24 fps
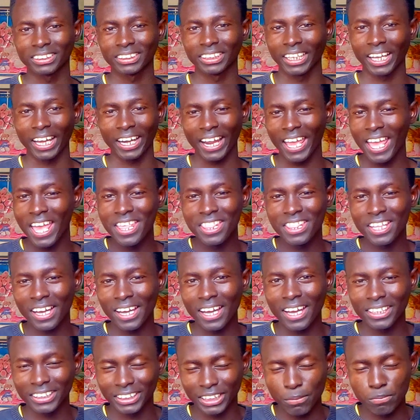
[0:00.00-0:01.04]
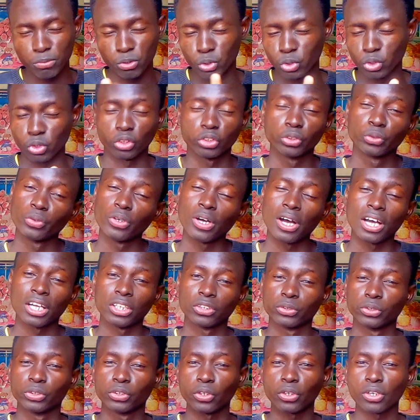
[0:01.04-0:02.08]
she can either accept to
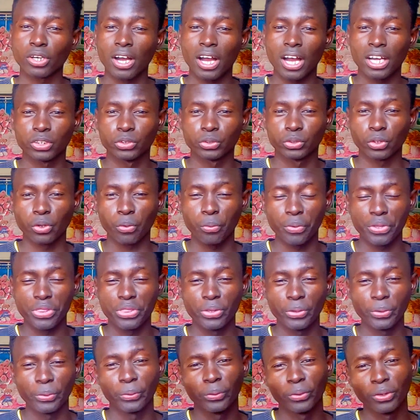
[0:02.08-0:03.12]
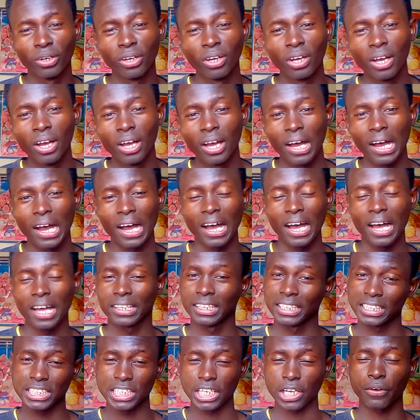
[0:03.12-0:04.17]
talk with you.
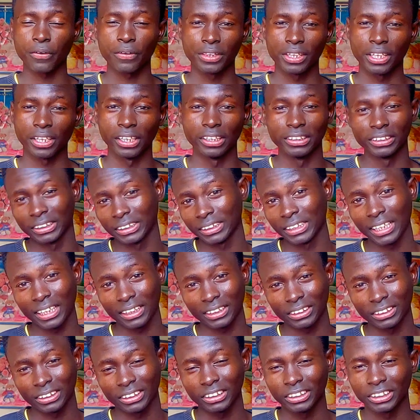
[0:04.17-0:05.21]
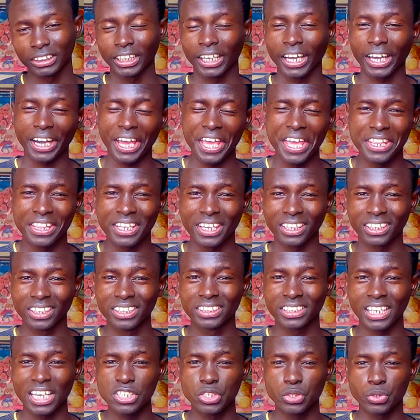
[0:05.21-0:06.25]
The second thing is that she can either
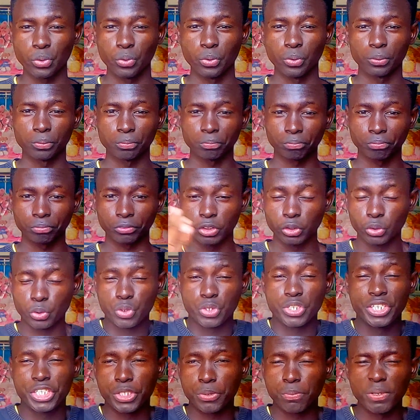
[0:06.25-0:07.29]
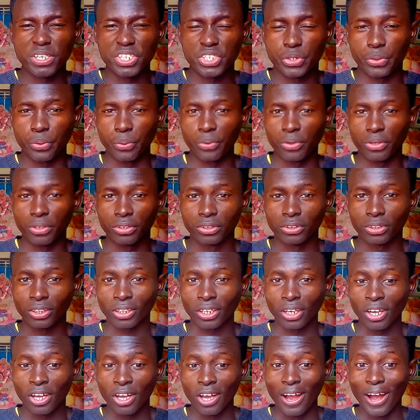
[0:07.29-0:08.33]
decide to dismiss you.
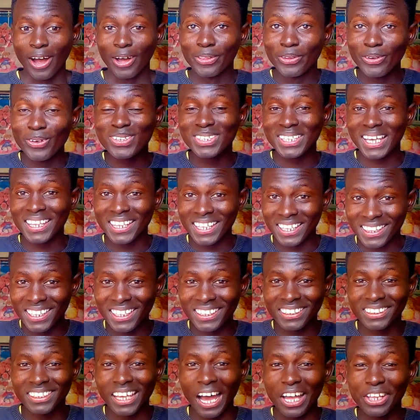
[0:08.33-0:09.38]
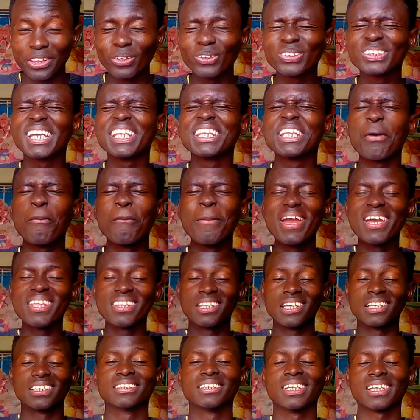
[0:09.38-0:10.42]
Those are the main
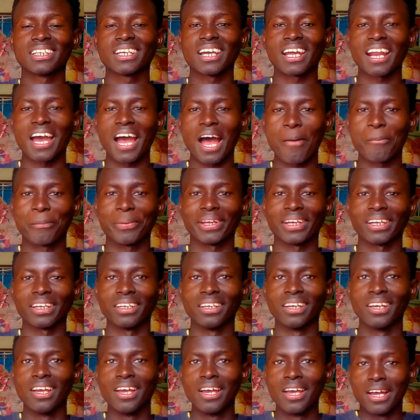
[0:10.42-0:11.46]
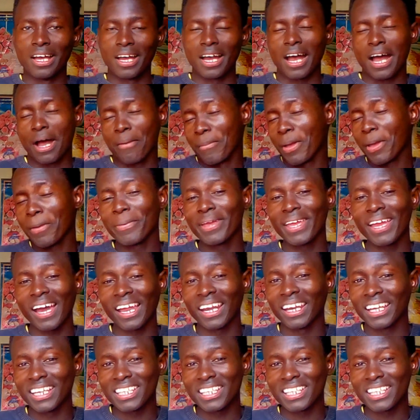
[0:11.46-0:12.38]
things that can happen. Maybe